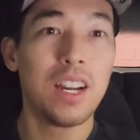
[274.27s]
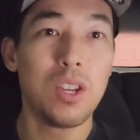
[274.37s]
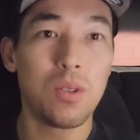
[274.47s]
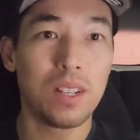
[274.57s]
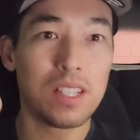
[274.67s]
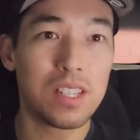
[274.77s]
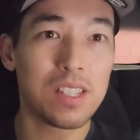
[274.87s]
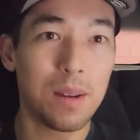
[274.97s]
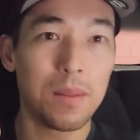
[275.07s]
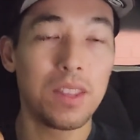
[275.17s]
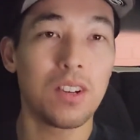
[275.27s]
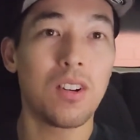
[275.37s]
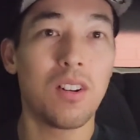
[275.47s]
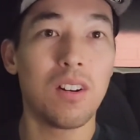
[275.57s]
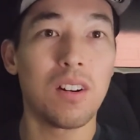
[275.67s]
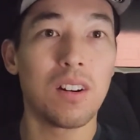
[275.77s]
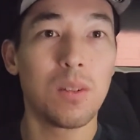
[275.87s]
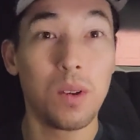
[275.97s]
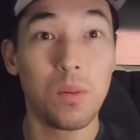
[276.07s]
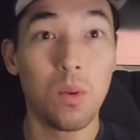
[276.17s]
you can summon the car
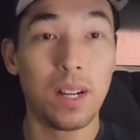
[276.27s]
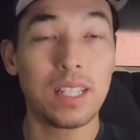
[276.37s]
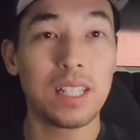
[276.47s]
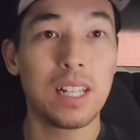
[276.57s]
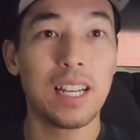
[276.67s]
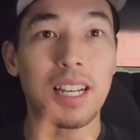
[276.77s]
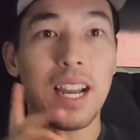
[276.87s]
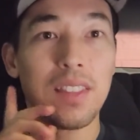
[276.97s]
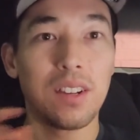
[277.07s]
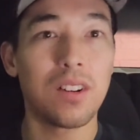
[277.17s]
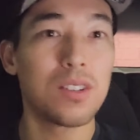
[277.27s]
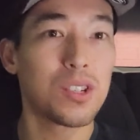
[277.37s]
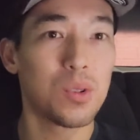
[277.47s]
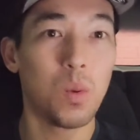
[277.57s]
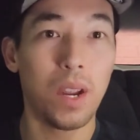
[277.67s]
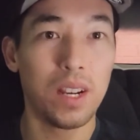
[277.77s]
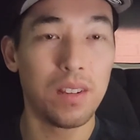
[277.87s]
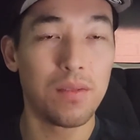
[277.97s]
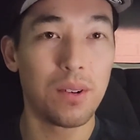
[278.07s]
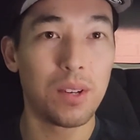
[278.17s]
with one click and the car is just waiting
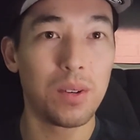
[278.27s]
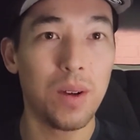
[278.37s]
for you